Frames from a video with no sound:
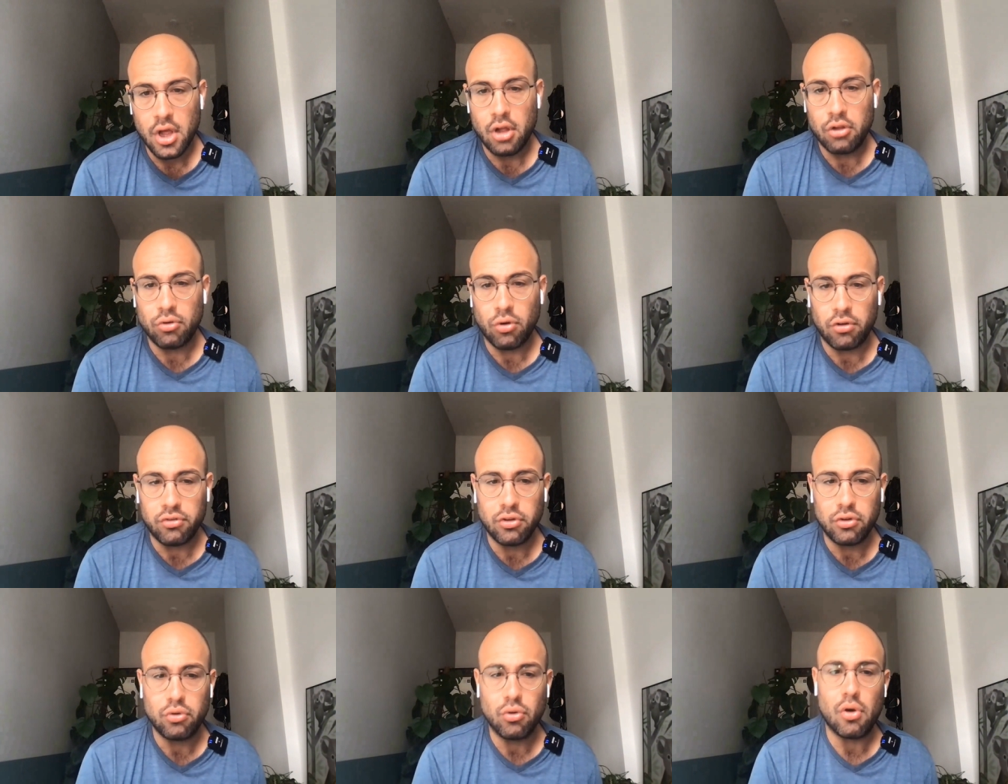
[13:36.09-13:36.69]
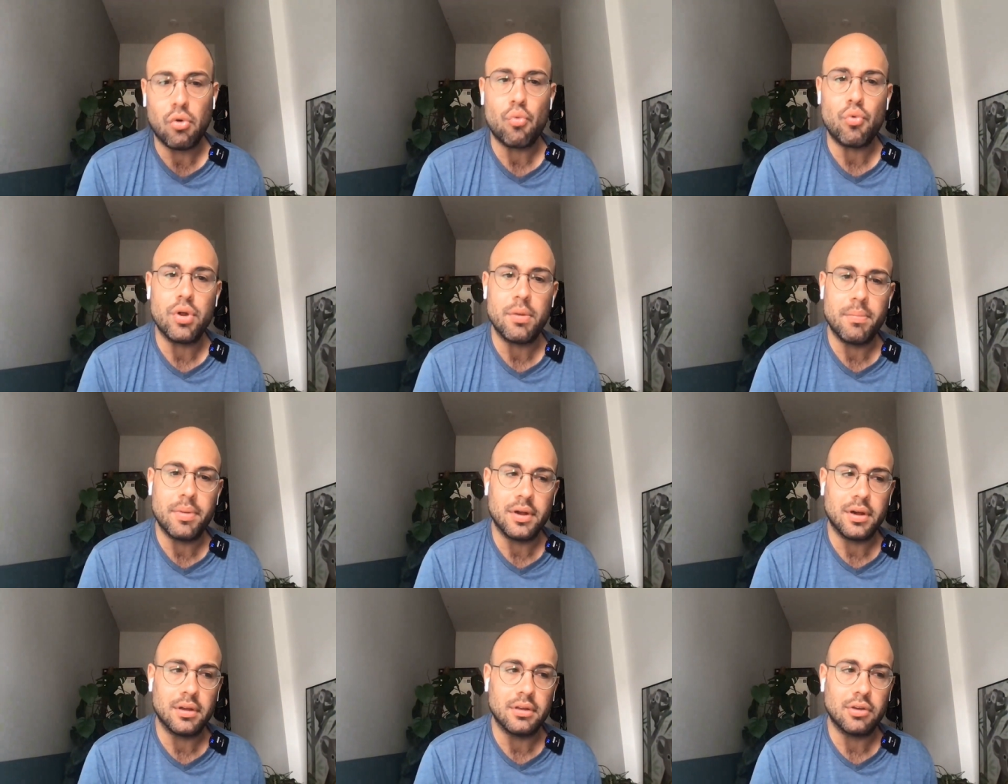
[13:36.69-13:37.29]
to also do a
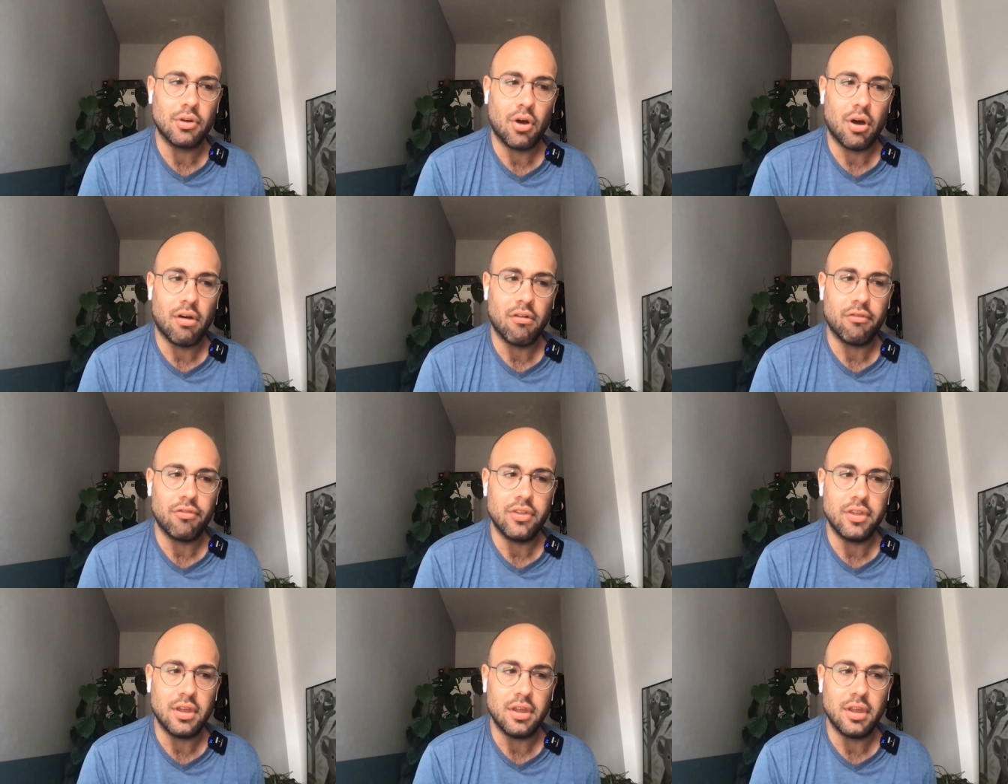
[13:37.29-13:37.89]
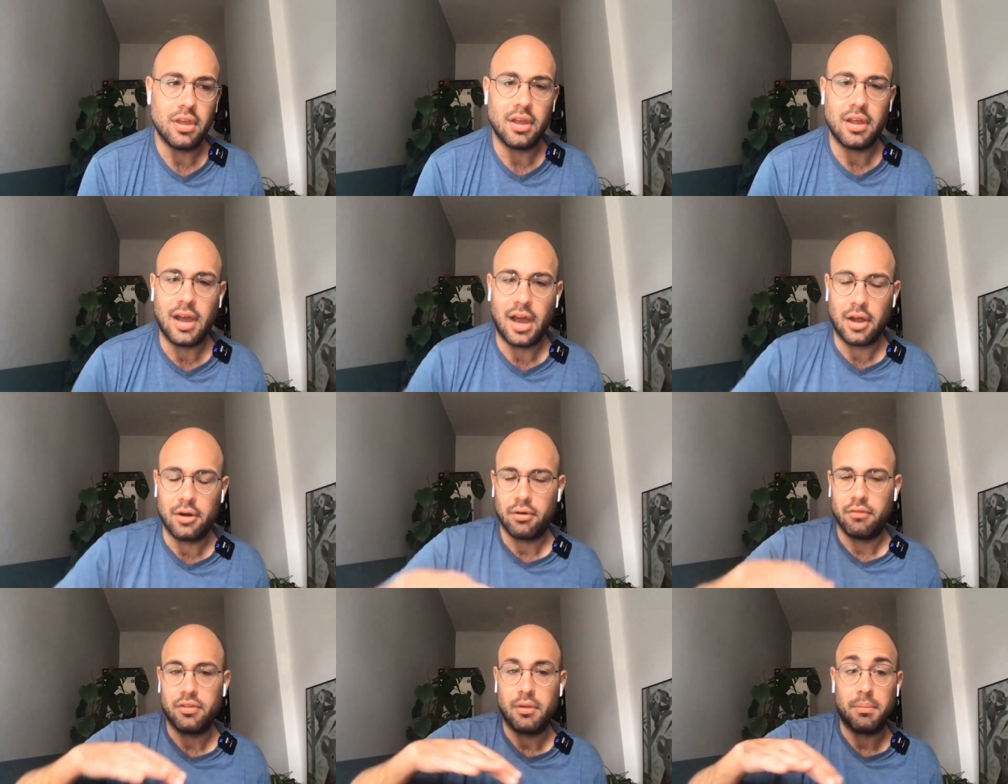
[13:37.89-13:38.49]
rebuild of the
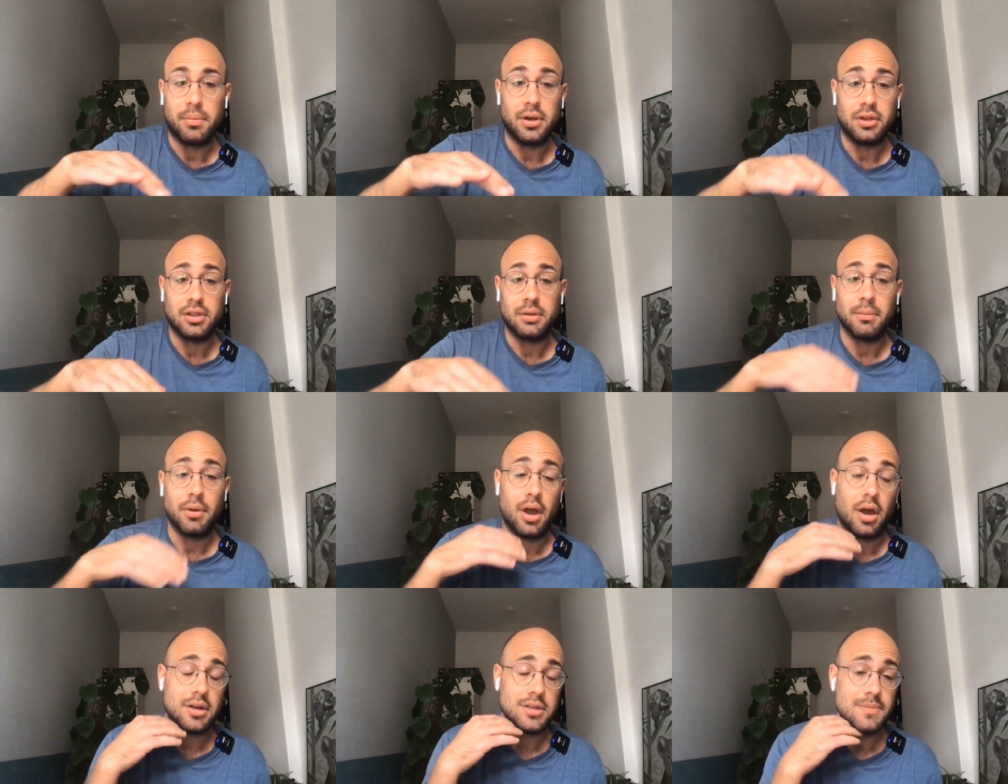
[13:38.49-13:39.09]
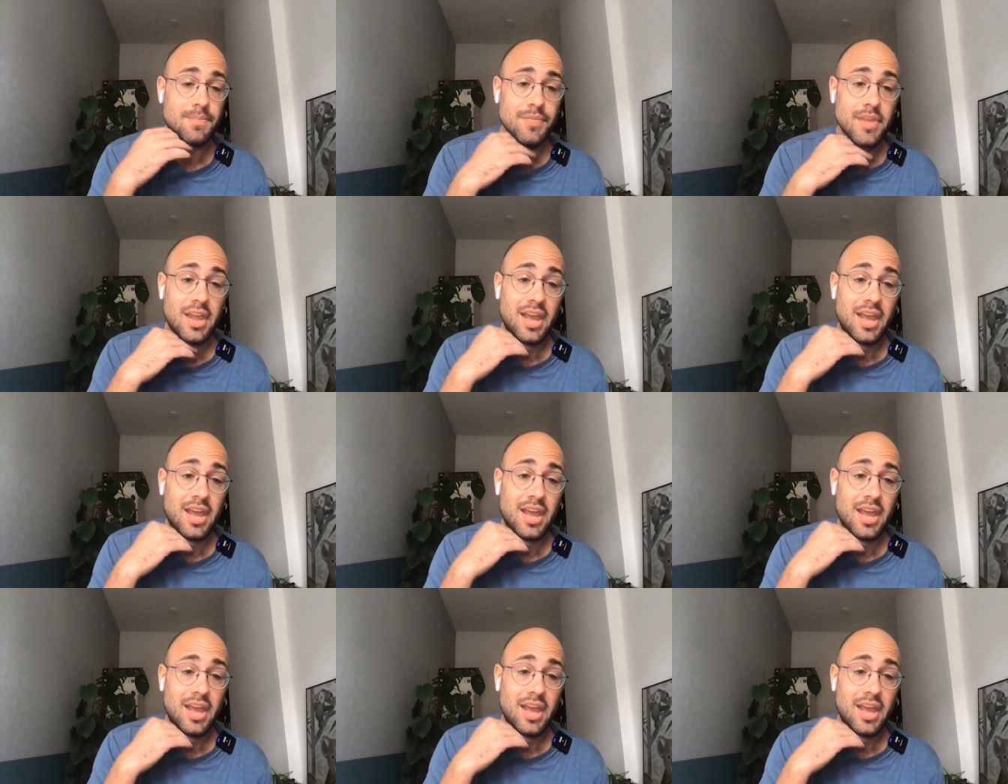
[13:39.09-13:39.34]
kind of the building blocks.